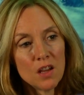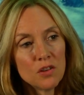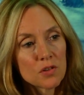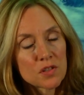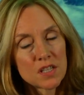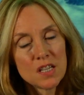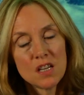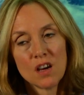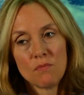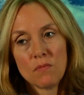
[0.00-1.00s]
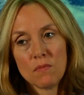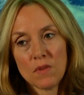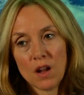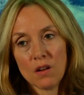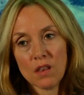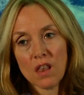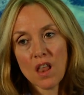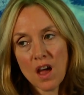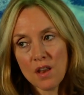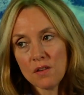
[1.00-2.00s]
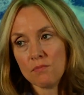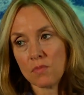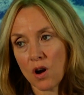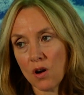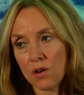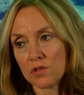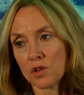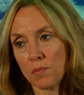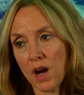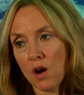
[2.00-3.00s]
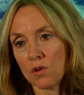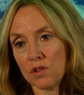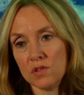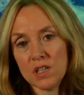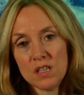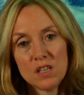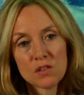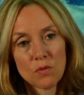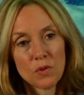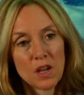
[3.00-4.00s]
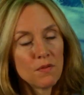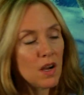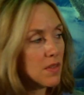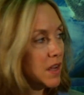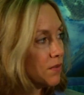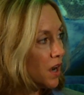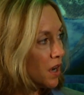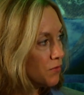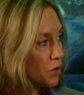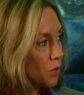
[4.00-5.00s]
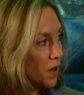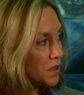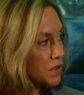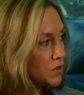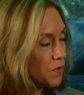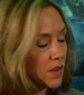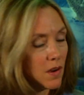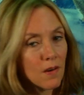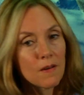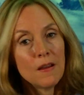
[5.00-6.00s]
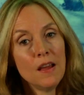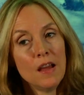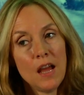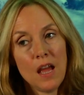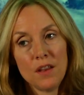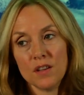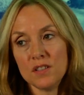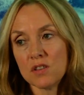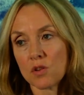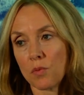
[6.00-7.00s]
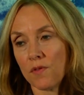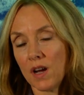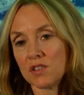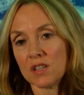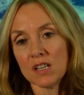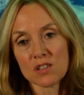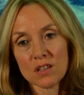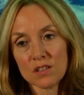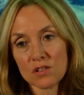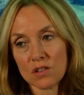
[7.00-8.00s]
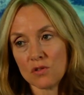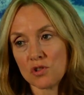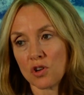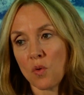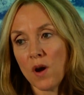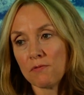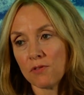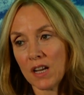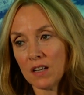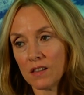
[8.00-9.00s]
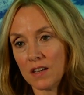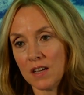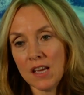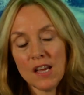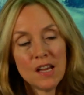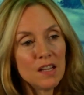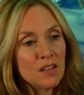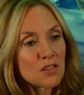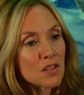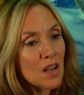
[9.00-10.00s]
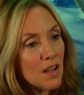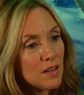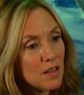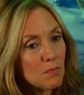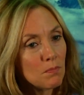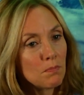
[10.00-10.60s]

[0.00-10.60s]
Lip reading: you'll see a lot of cars are powered using diesel. They have high fuel prices over there, and diesel provides an excellent solution. Quite frankly, it's not